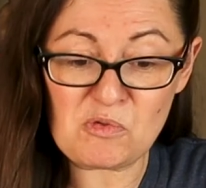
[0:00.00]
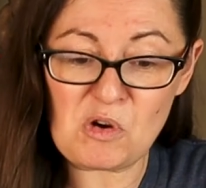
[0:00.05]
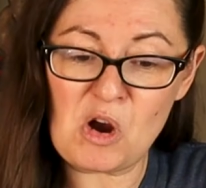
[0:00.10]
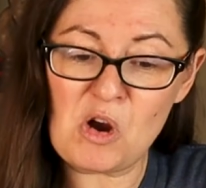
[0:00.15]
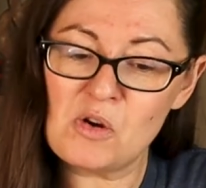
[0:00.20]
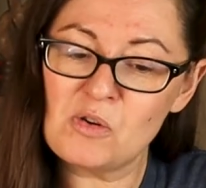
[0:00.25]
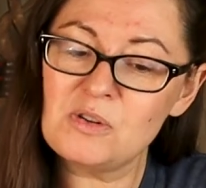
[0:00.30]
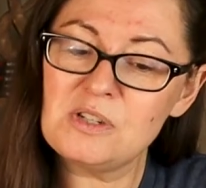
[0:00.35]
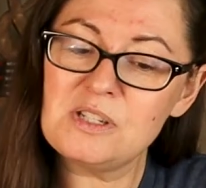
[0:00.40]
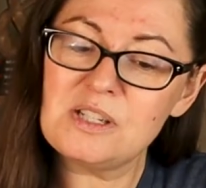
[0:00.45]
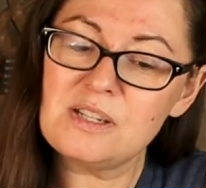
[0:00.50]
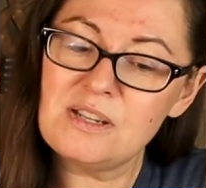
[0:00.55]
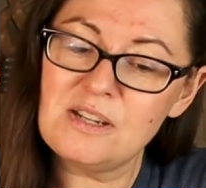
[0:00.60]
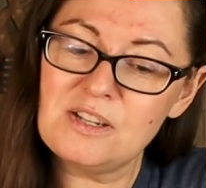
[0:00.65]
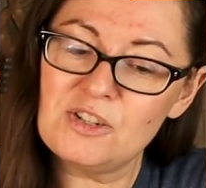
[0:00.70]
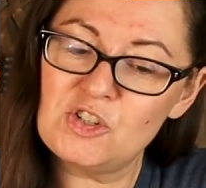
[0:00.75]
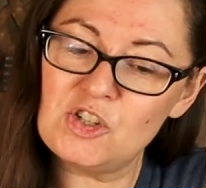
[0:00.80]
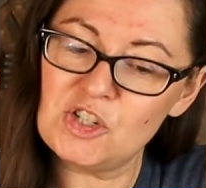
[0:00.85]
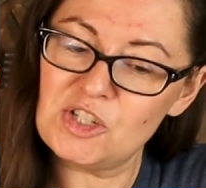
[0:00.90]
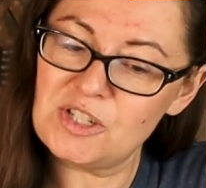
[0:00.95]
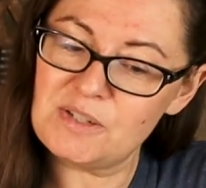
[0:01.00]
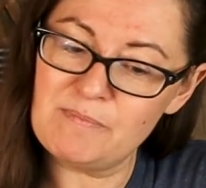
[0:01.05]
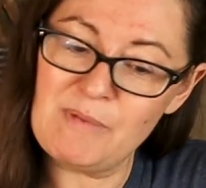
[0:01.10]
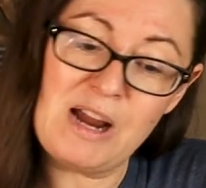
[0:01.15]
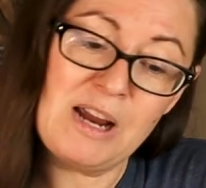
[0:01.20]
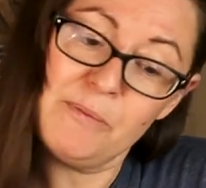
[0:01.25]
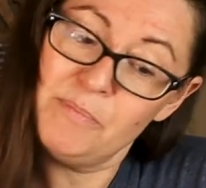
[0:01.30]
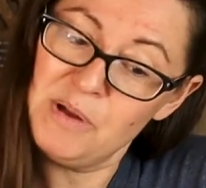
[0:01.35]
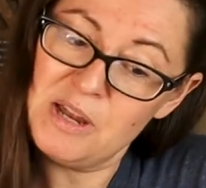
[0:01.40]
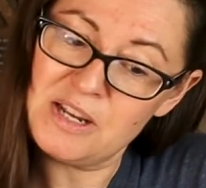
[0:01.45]
rogues, just
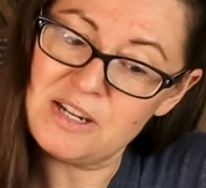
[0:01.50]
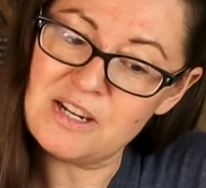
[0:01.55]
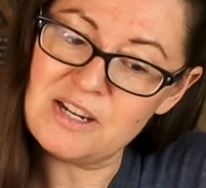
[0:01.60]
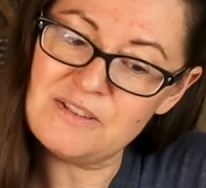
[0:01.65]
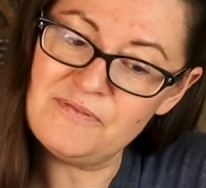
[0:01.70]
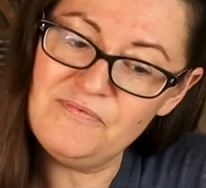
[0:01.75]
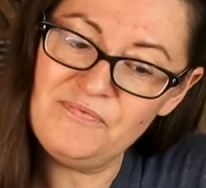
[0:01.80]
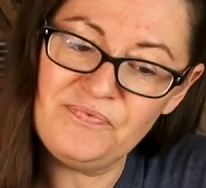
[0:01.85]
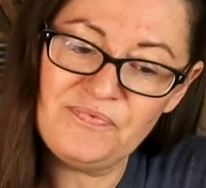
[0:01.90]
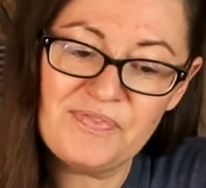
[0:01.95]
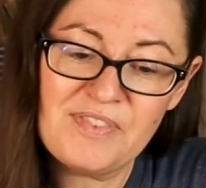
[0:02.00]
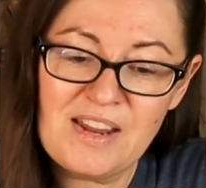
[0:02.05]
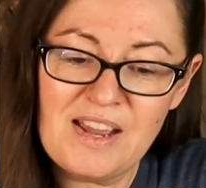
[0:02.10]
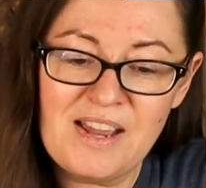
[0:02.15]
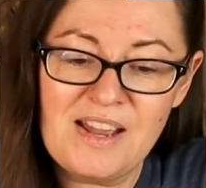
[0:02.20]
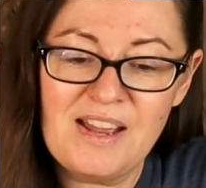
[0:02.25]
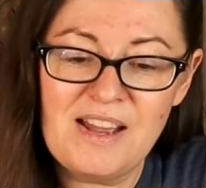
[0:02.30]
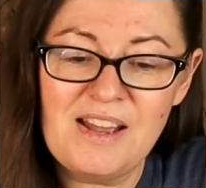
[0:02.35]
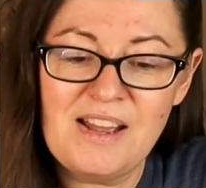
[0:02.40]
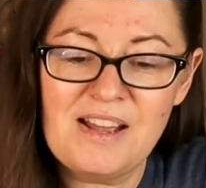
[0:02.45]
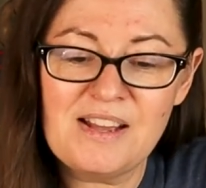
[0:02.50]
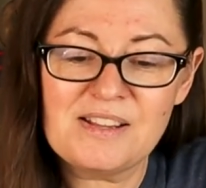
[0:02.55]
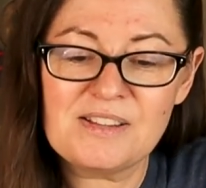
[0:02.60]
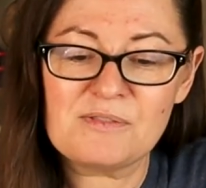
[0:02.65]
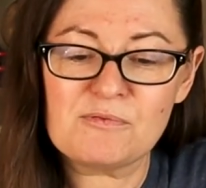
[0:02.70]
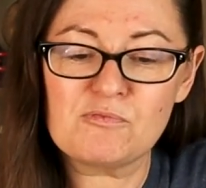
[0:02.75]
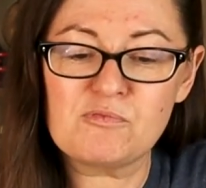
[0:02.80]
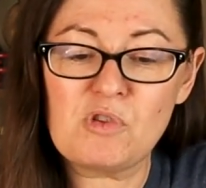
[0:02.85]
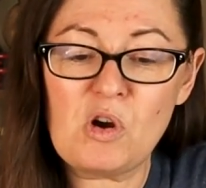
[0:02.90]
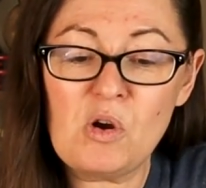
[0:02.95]
my opinion.
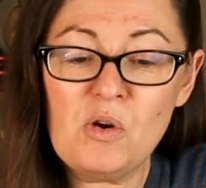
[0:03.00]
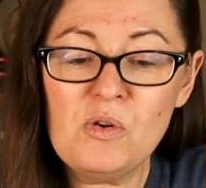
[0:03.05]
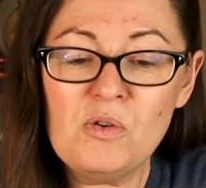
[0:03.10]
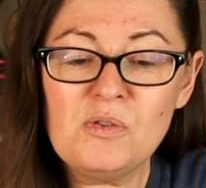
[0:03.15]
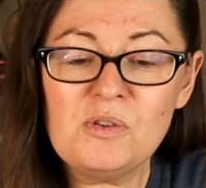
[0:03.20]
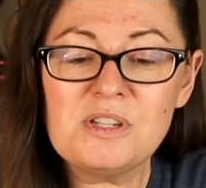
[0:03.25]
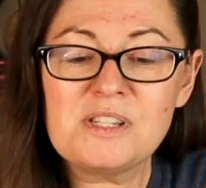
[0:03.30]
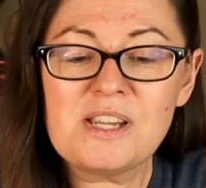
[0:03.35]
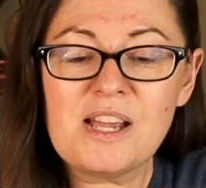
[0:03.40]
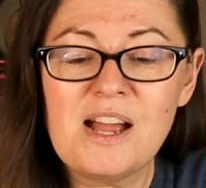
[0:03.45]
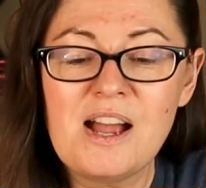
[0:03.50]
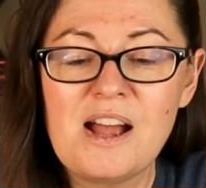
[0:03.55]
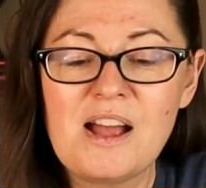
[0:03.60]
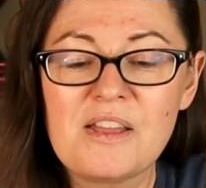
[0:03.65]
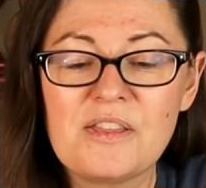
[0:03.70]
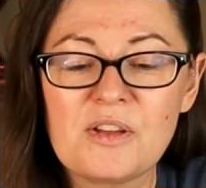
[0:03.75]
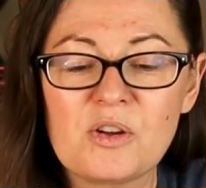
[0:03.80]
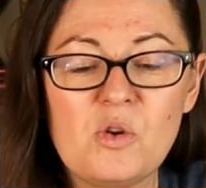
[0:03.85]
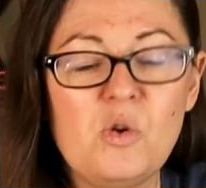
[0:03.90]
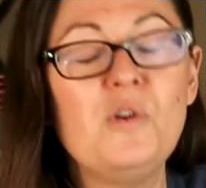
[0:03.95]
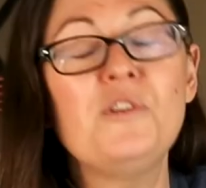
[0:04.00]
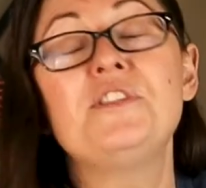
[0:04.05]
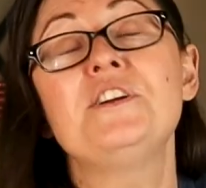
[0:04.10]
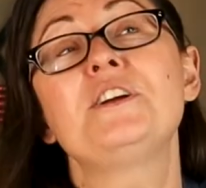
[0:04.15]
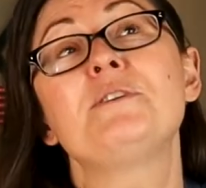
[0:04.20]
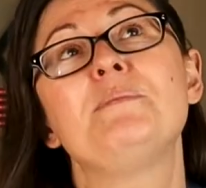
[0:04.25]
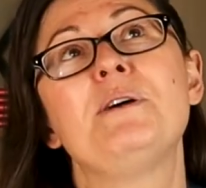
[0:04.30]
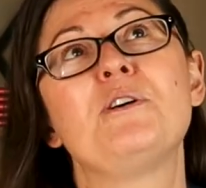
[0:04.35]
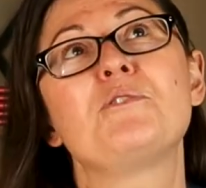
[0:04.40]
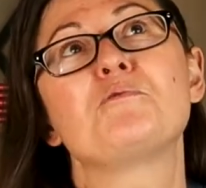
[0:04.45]
Rogues, the cool thing
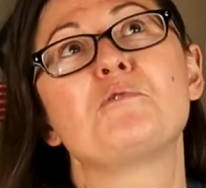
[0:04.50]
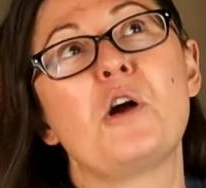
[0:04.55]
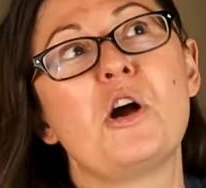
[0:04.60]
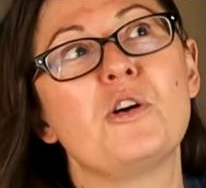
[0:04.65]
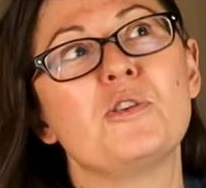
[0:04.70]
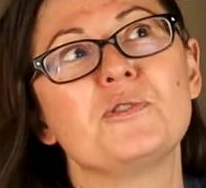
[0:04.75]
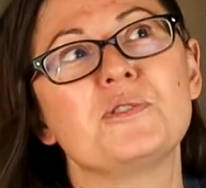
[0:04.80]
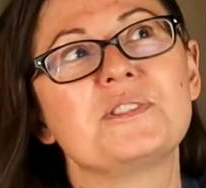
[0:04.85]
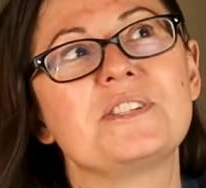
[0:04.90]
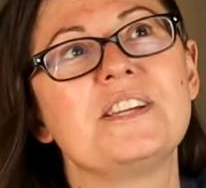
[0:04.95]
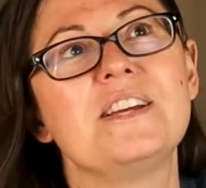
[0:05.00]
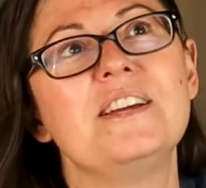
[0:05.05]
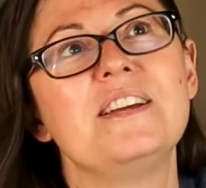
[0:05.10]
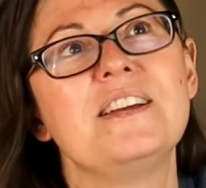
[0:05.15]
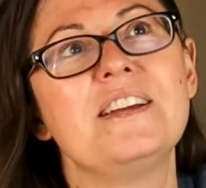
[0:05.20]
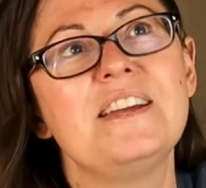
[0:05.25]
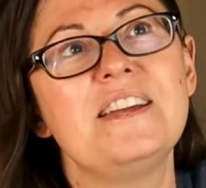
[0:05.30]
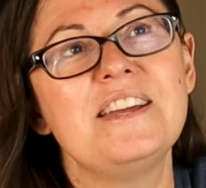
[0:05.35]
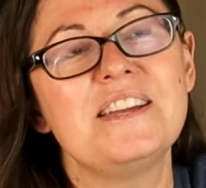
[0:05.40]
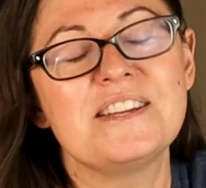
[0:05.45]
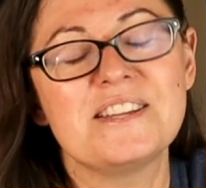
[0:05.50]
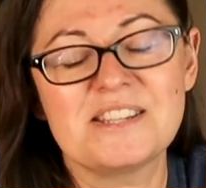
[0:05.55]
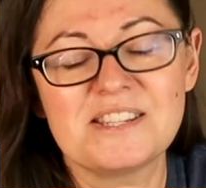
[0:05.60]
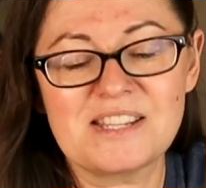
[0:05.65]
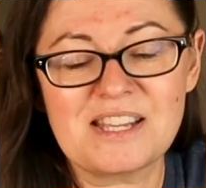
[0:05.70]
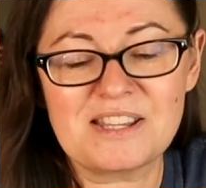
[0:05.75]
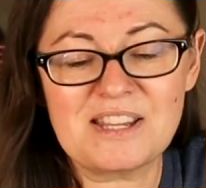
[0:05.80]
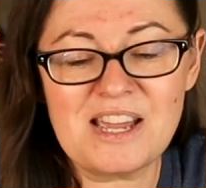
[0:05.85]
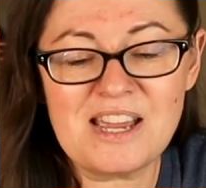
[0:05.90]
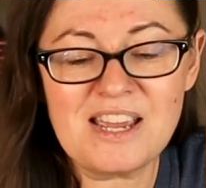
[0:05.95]
about rogues is
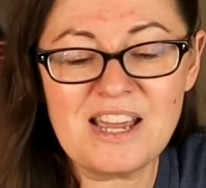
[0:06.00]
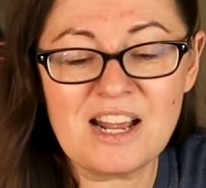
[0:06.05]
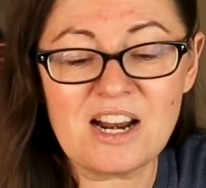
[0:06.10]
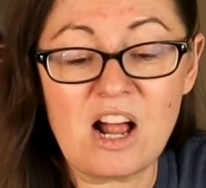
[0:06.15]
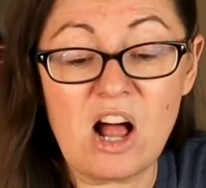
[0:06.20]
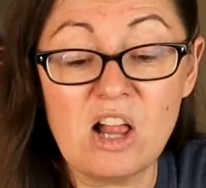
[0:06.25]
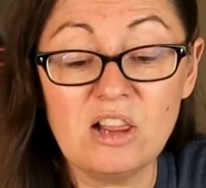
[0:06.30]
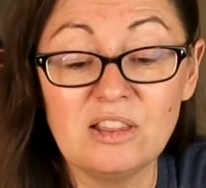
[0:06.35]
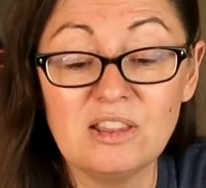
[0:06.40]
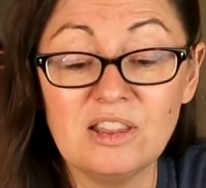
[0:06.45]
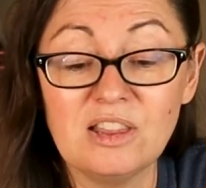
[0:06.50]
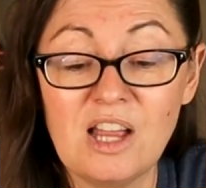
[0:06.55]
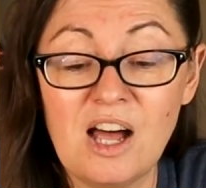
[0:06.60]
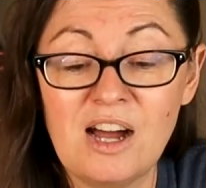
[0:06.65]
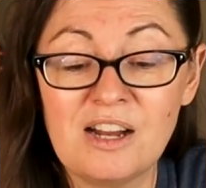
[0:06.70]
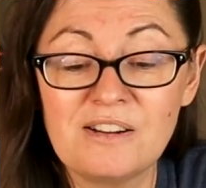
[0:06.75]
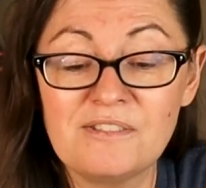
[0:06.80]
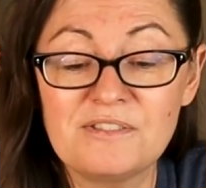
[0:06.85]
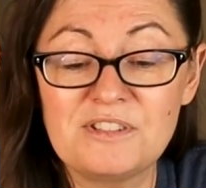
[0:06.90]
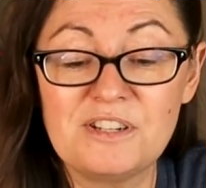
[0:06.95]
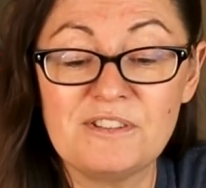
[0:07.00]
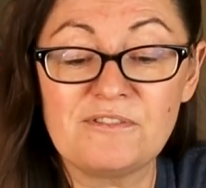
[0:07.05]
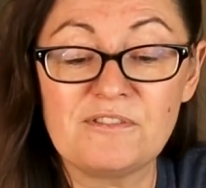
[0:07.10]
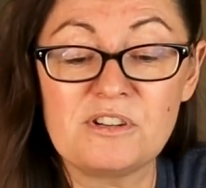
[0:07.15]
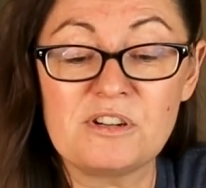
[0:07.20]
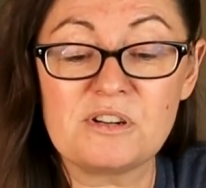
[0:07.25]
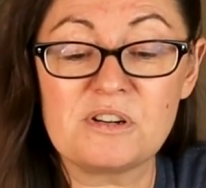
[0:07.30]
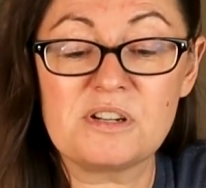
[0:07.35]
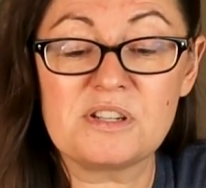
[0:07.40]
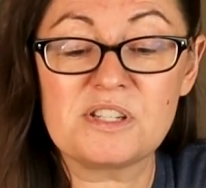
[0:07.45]
that they get a lot of
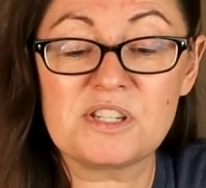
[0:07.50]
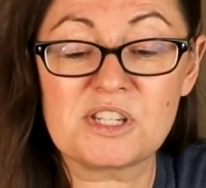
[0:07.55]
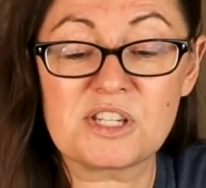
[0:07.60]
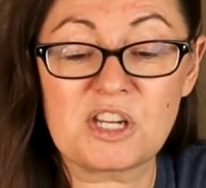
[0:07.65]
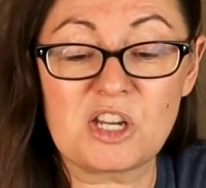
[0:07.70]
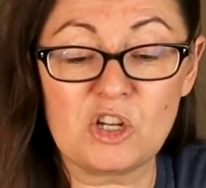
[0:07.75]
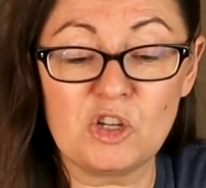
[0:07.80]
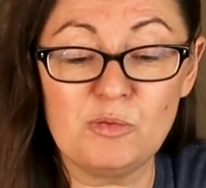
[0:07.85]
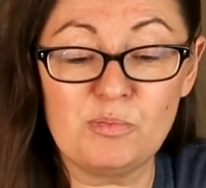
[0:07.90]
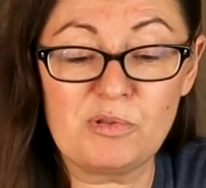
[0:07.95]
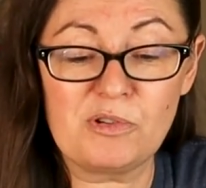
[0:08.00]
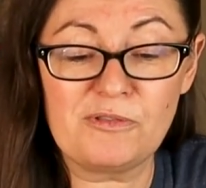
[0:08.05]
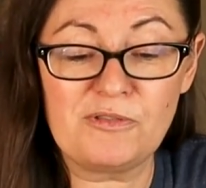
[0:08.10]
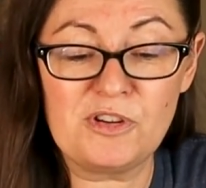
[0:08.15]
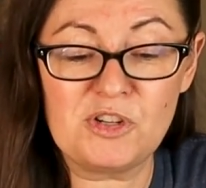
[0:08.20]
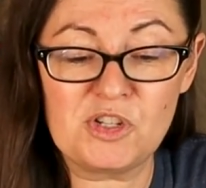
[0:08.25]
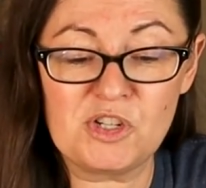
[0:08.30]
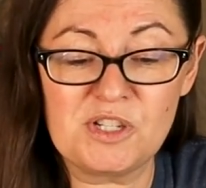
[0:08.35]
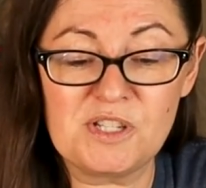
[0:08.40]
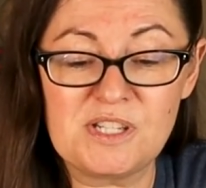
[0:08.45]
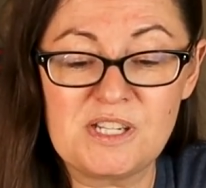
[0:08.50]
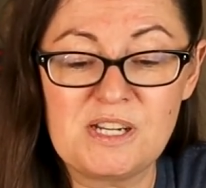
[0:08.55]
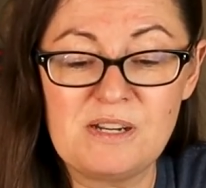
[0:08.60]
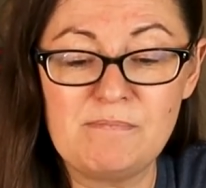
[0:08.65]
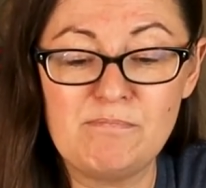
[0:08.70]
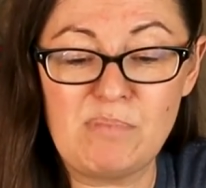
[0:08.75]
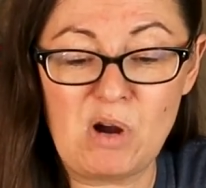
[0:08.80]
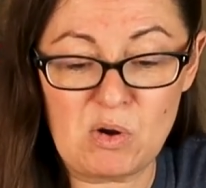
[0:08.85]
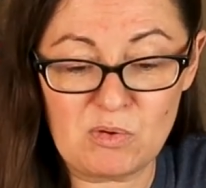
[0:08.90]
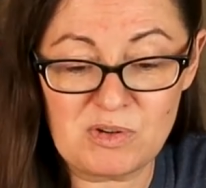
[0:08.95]
different skill proficiency
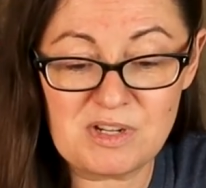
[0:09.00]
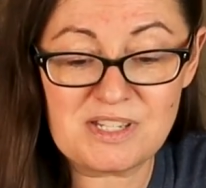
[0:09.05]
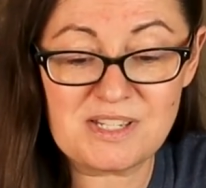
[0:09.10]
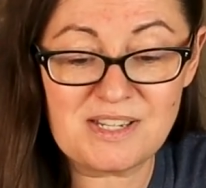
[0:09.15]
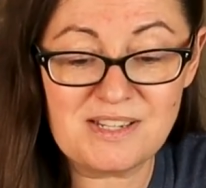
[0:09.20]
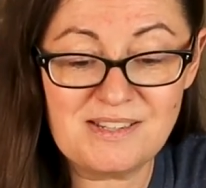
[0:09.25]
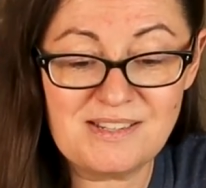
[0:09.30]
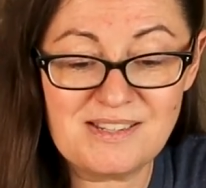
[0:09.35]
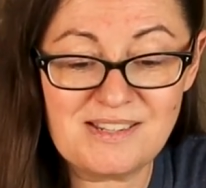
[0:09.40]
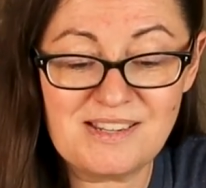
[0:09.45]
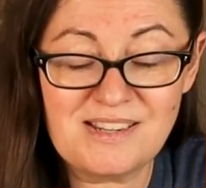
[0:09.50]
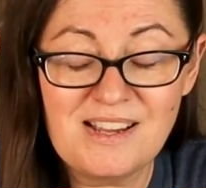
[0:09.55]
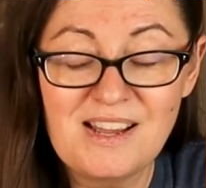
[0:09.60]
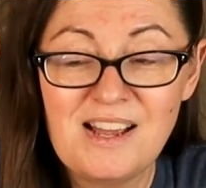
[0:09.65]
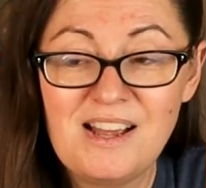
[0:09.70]
bonuses.